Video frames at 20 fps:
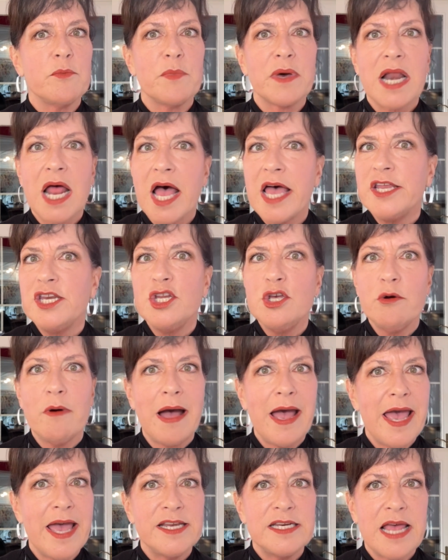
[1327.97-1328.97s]
but I knew I
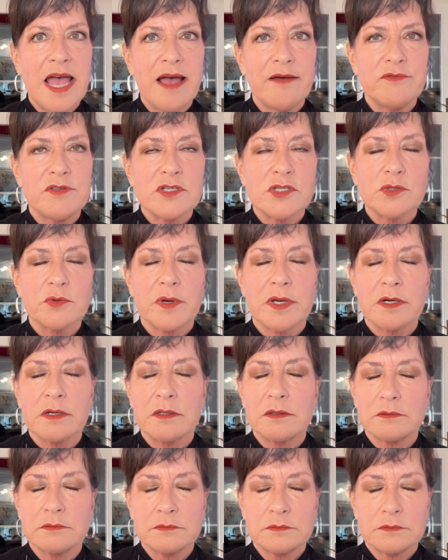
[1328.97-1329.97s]
had to have the sweater."